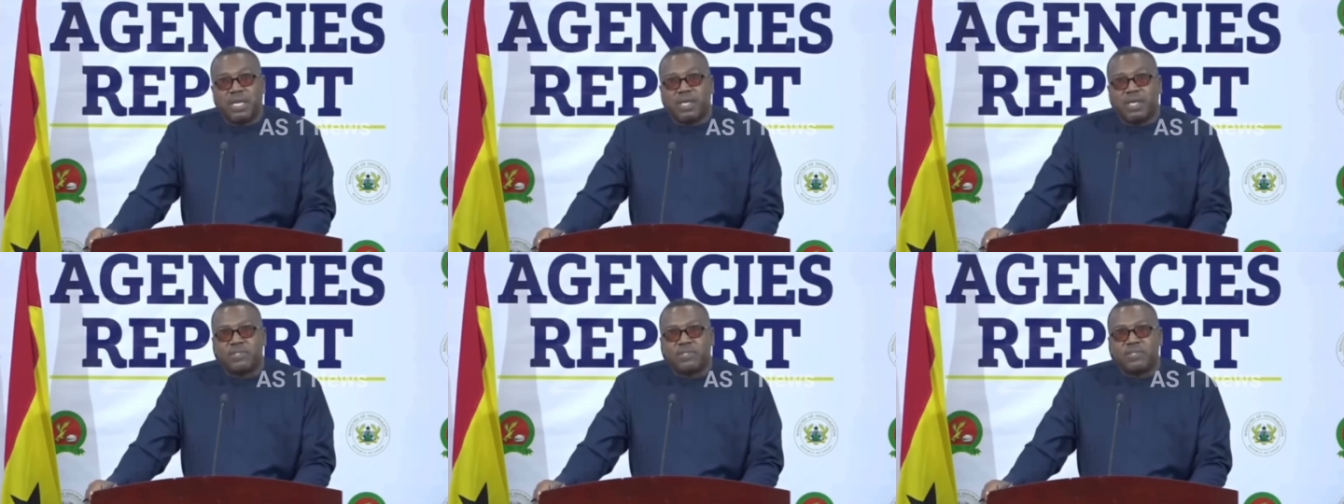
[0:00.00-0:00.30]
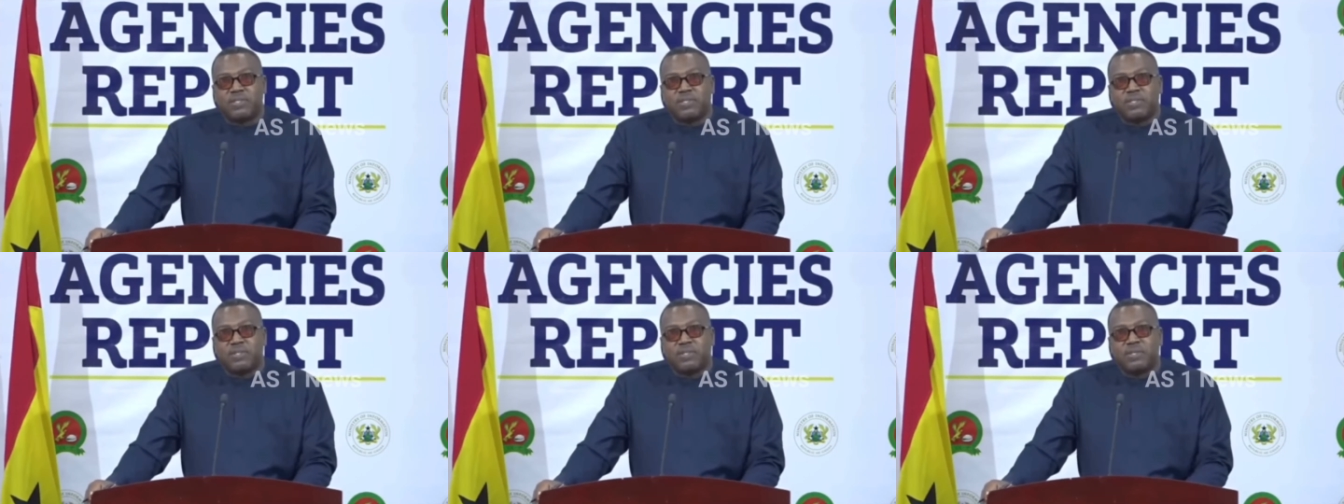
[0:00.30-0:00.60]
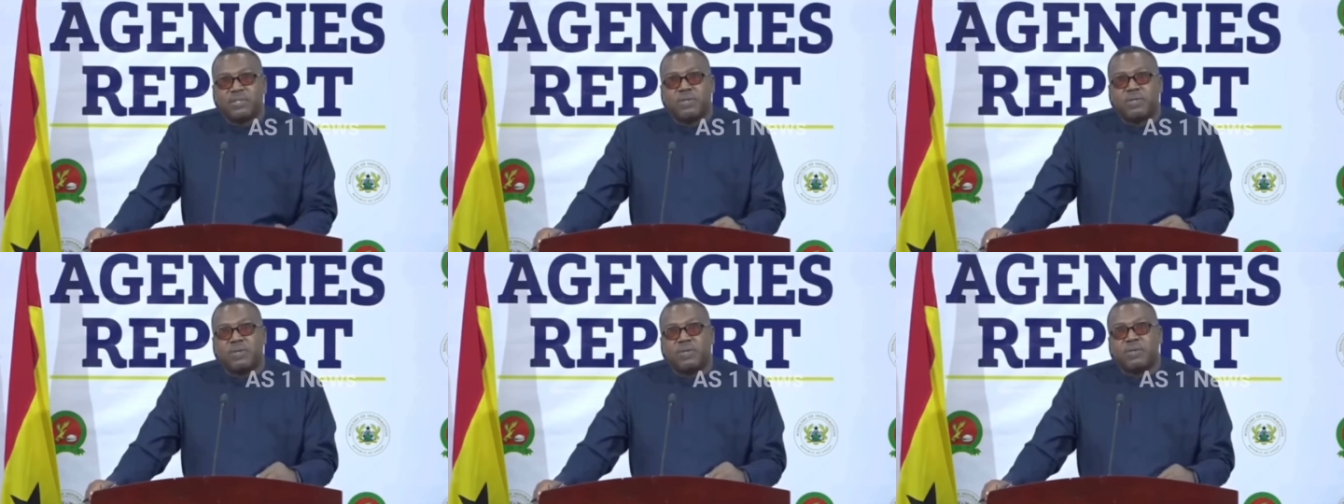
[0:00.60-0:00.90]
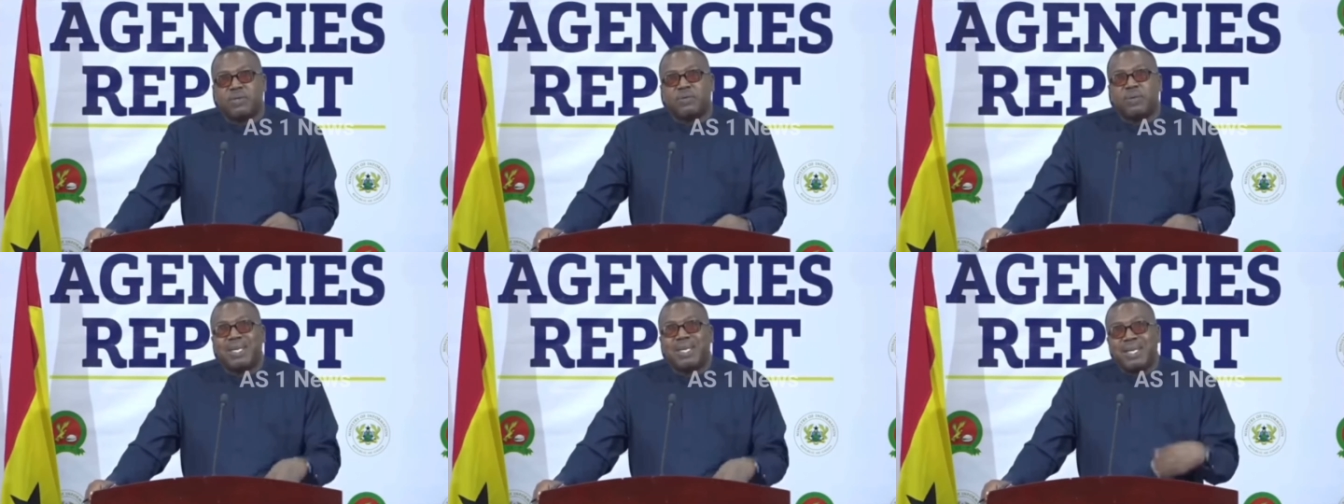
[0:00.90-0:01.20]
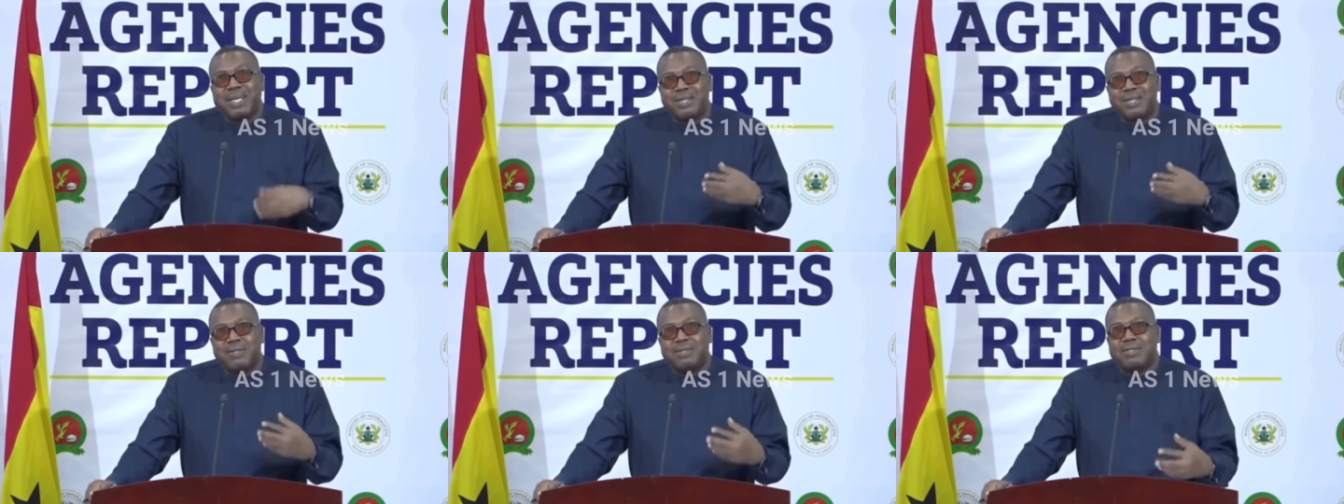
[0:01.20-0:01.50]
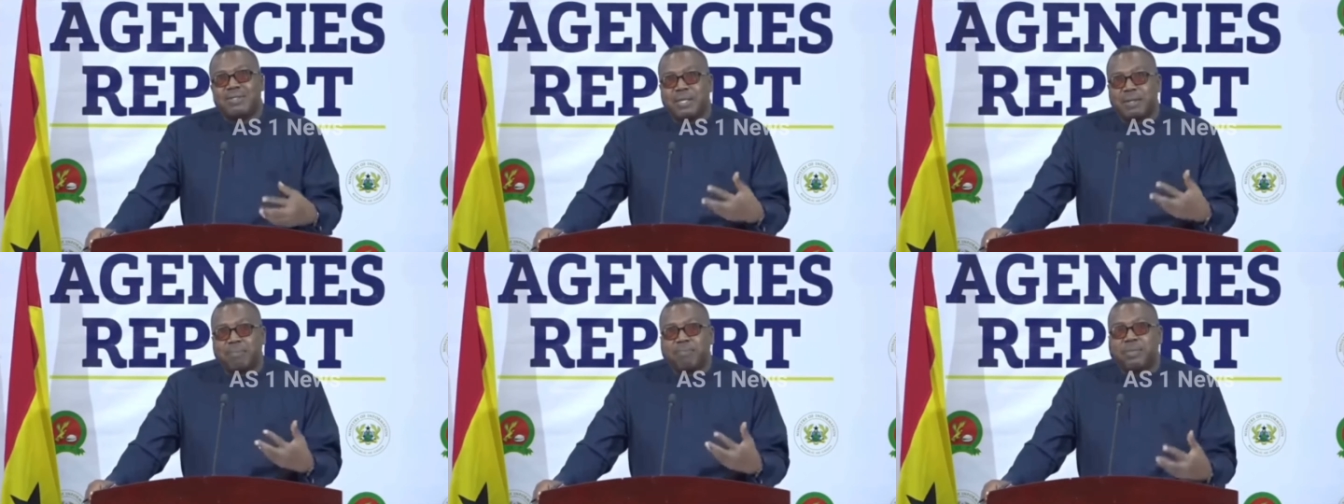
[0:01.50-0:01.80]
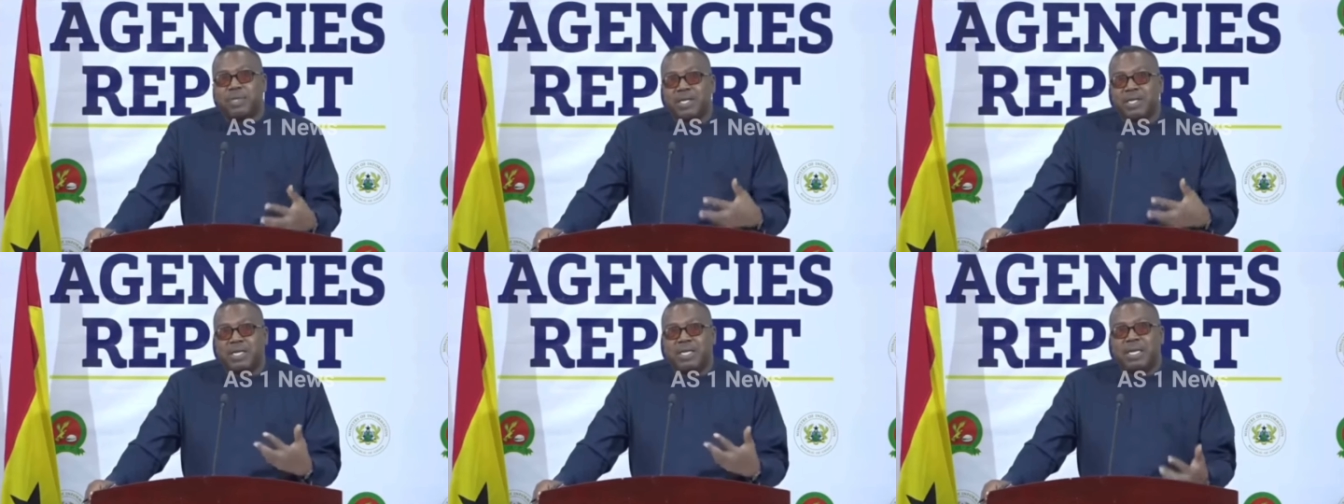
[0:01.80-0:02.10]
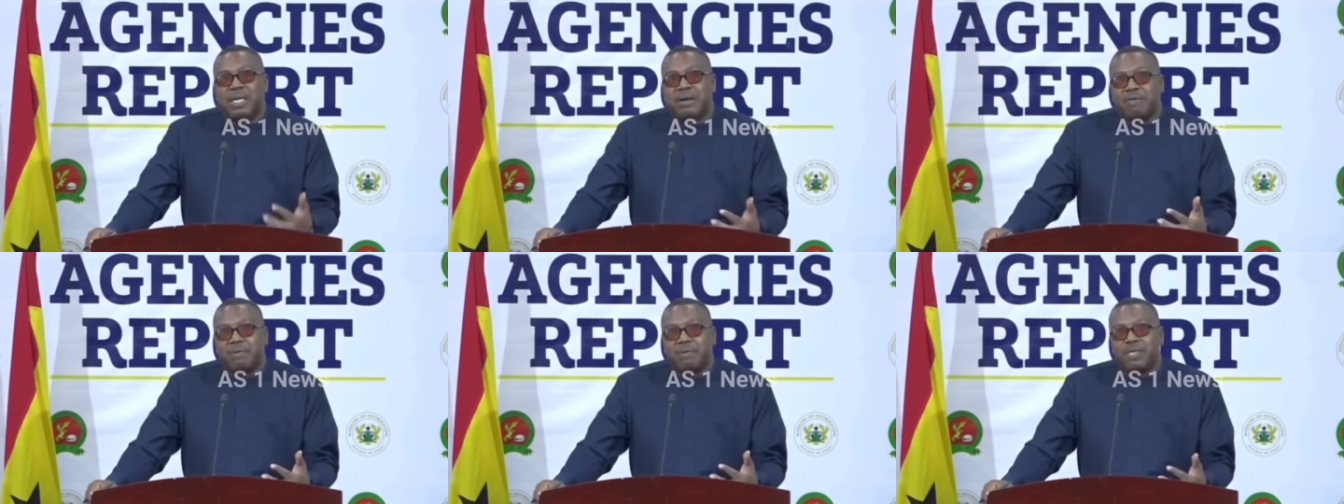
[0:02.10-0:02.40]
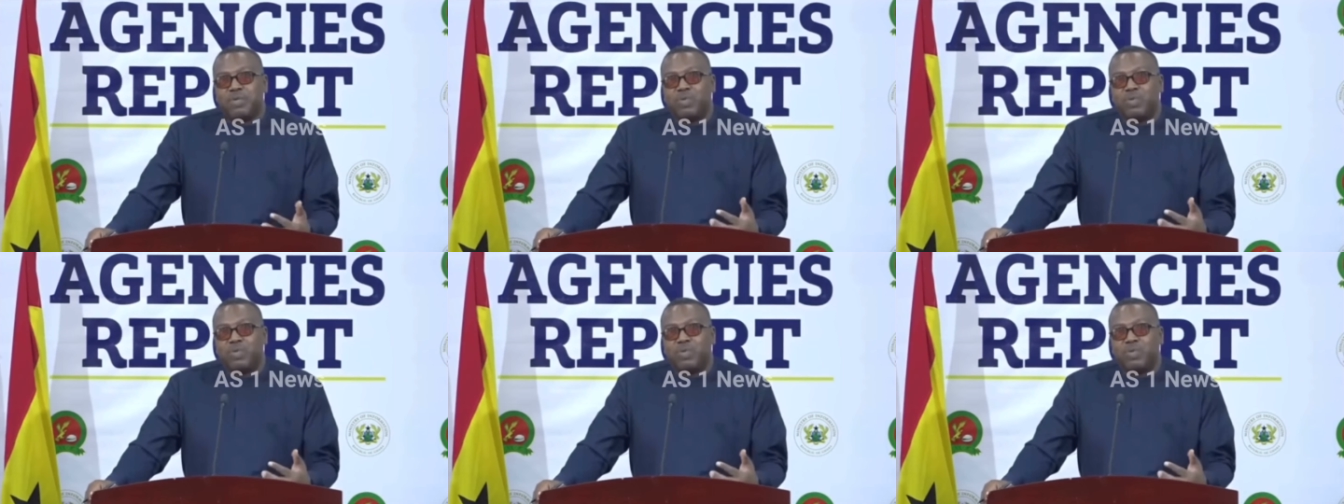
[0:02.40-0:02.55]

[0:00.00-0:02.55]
Nevertheless, we learned something